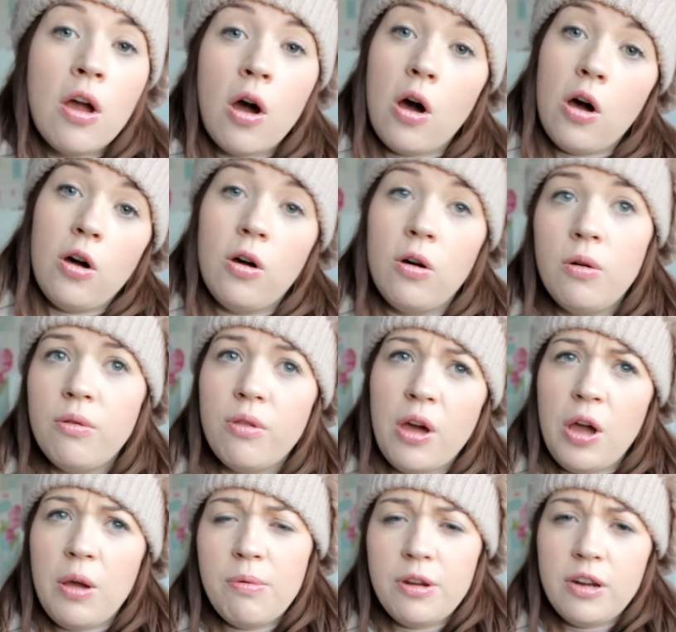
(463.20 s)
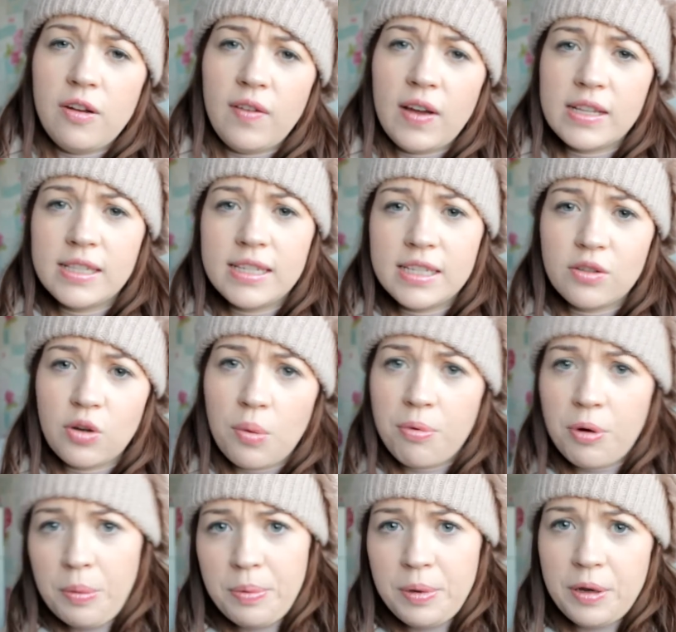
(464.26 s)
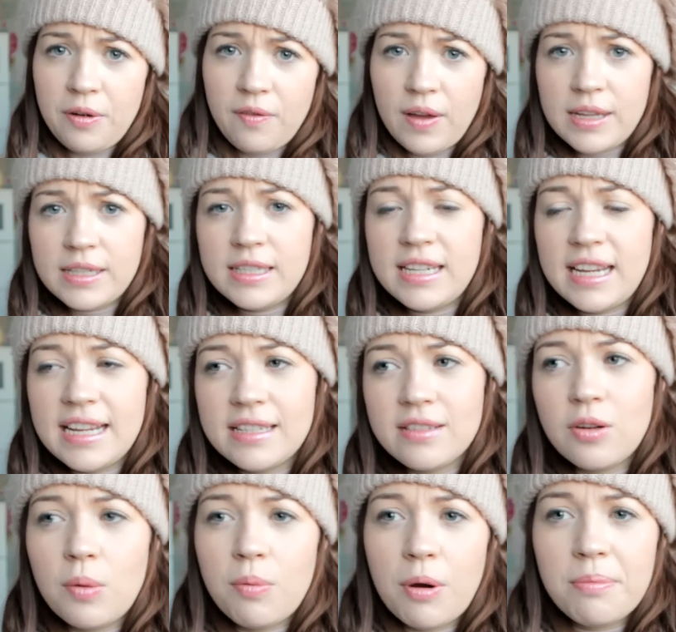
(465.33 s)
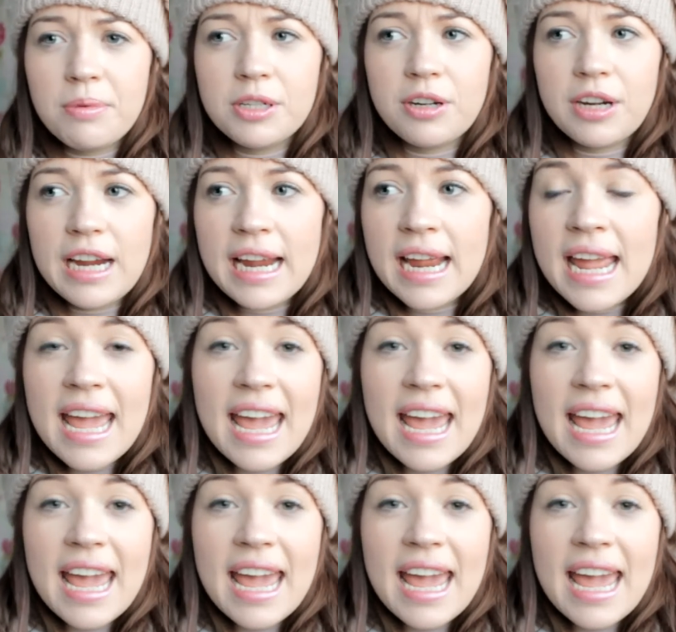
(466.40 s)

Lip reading: oh, the Open University is not a proper university, it's not a proper degree.